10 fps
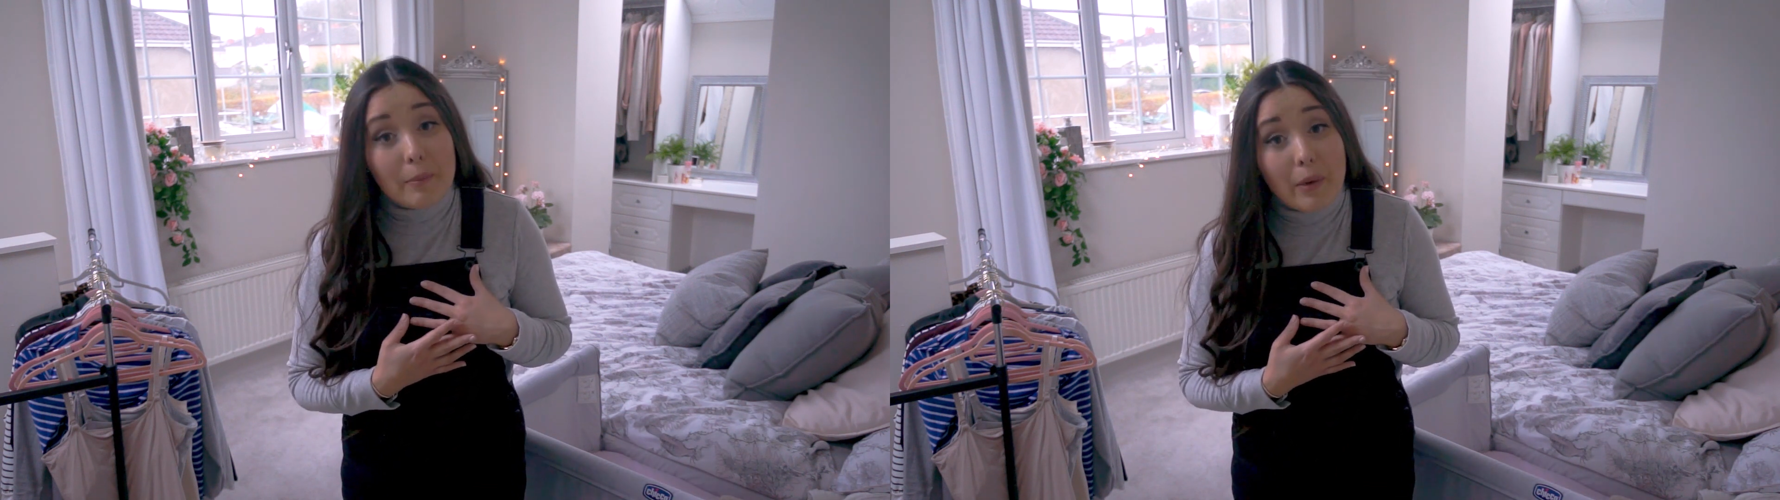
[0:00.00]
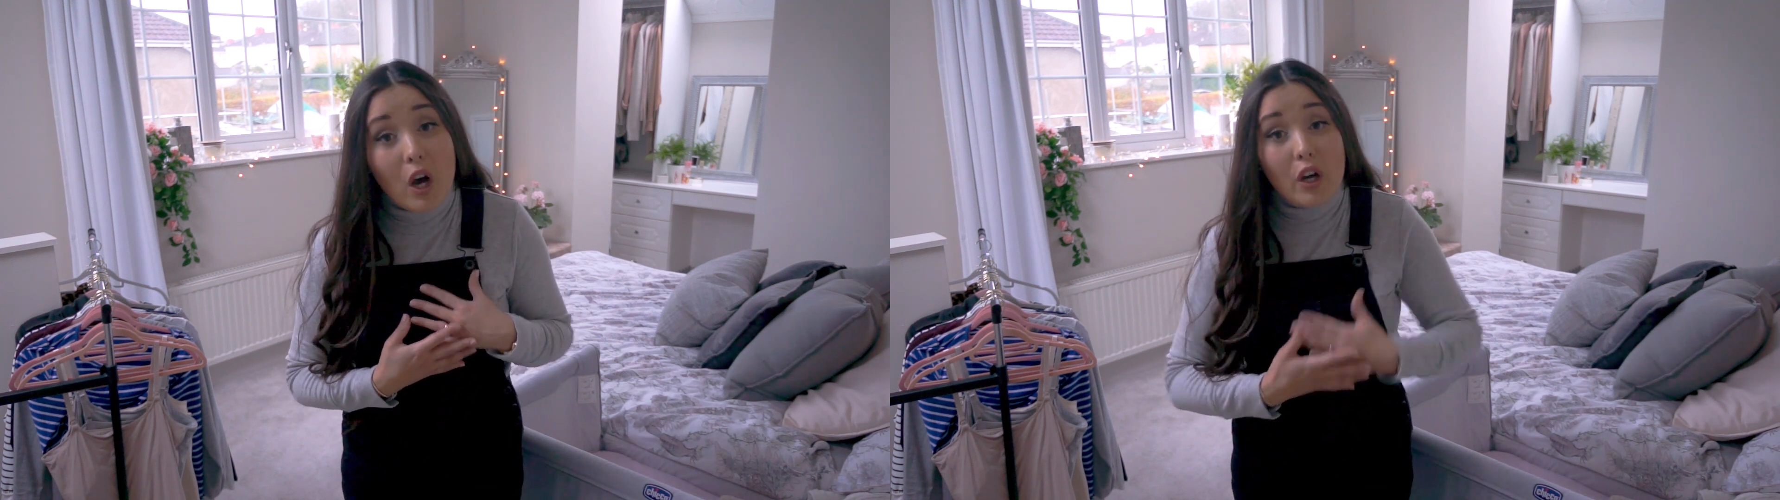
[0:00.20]

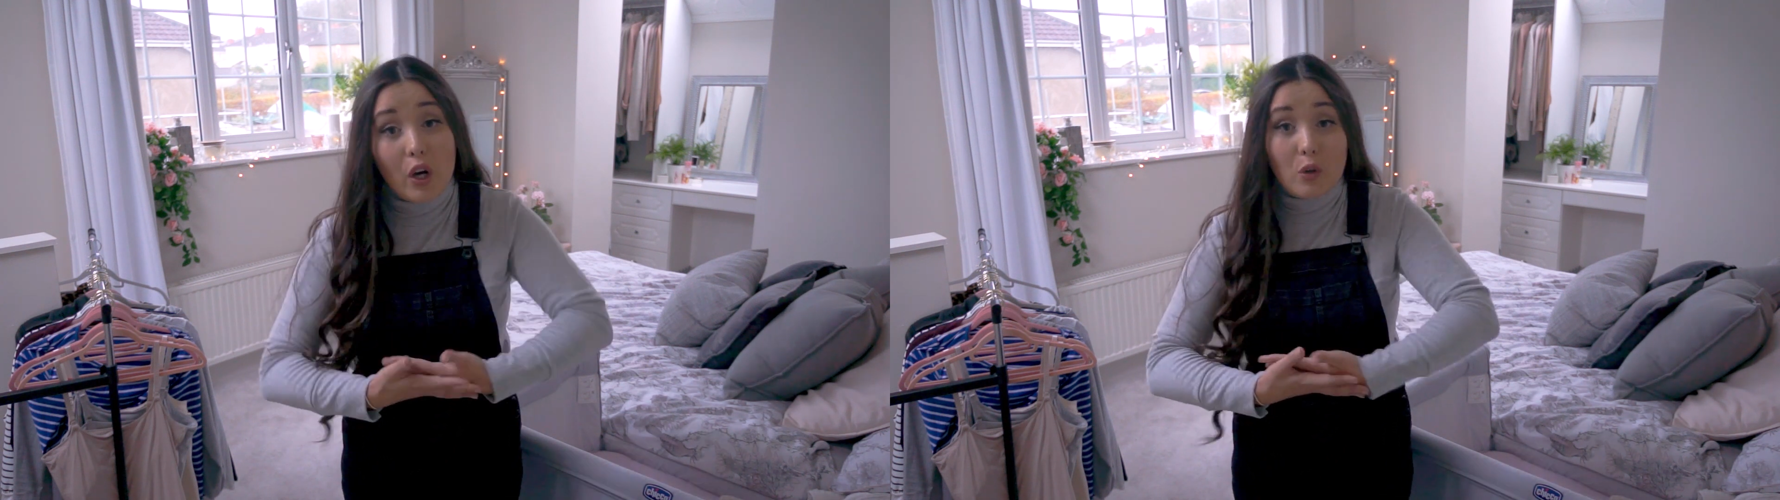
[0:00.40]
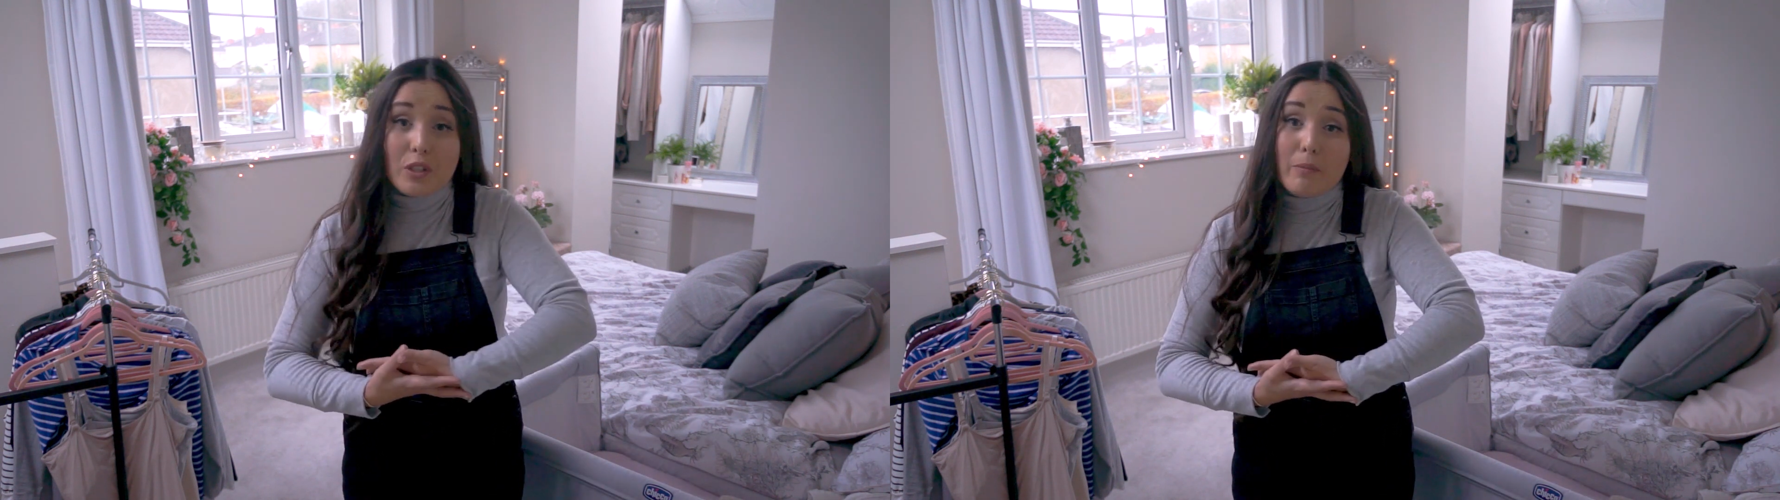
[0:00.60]
park
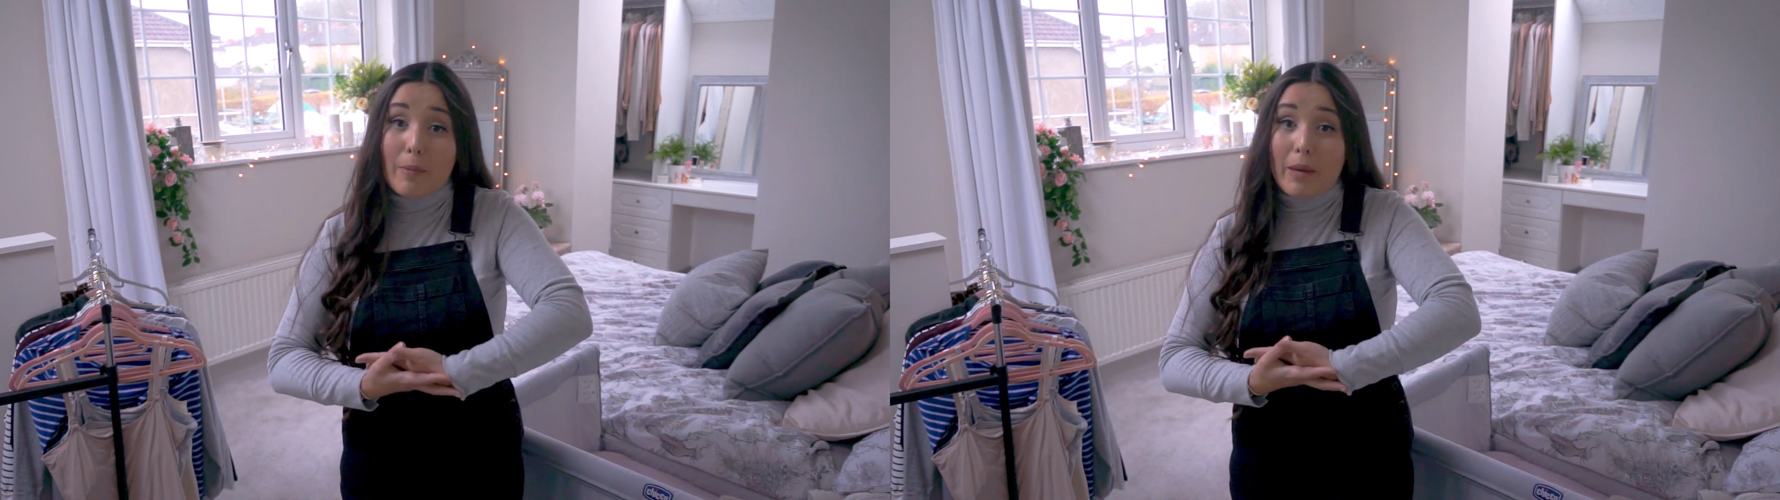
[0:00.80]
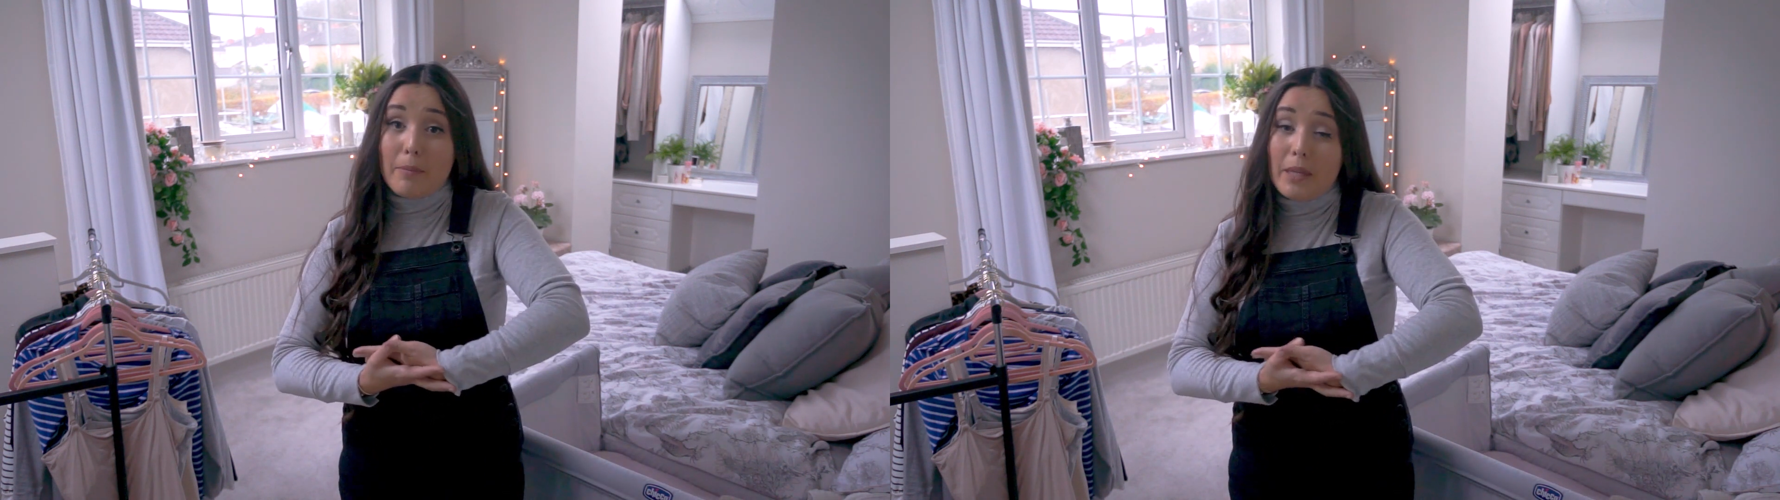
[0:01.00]
holding my
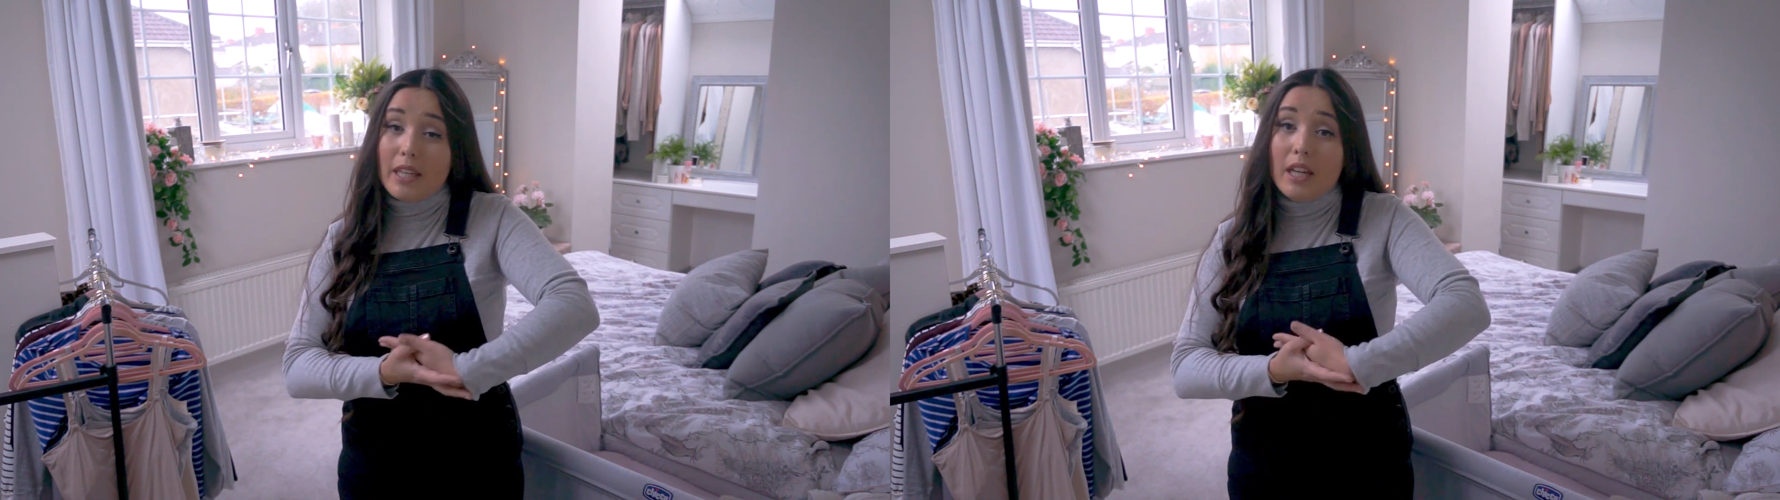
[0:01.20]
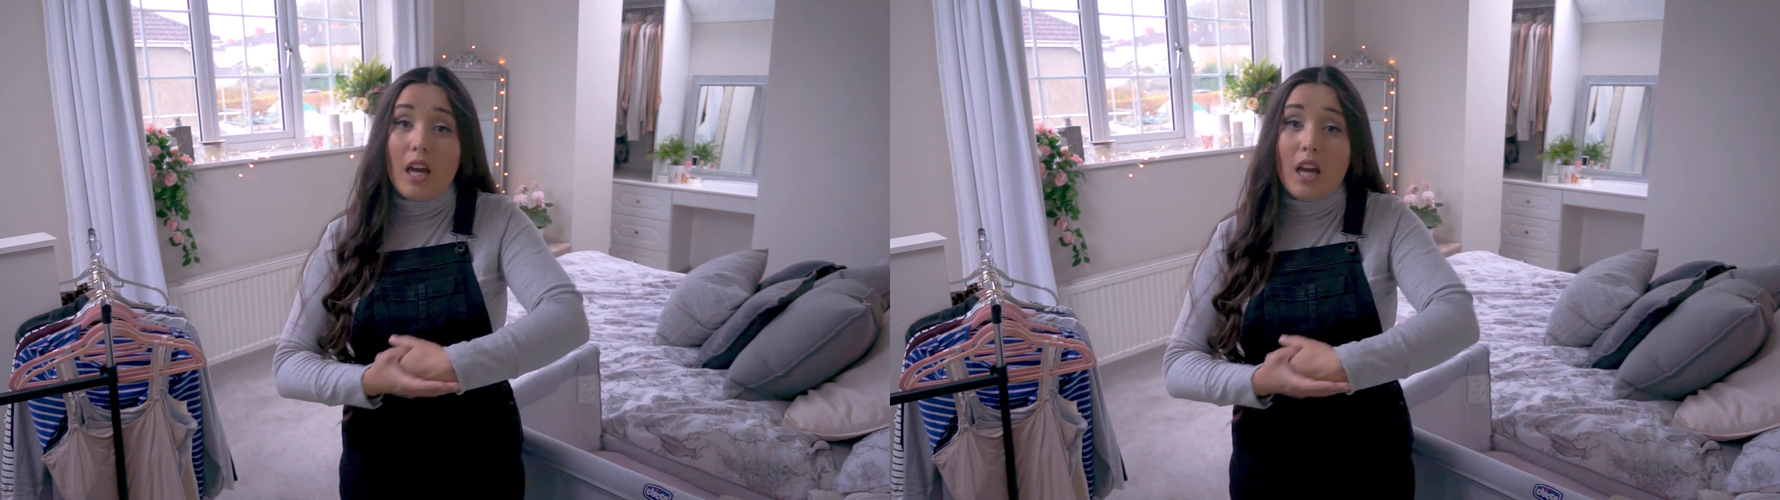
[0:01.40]
baby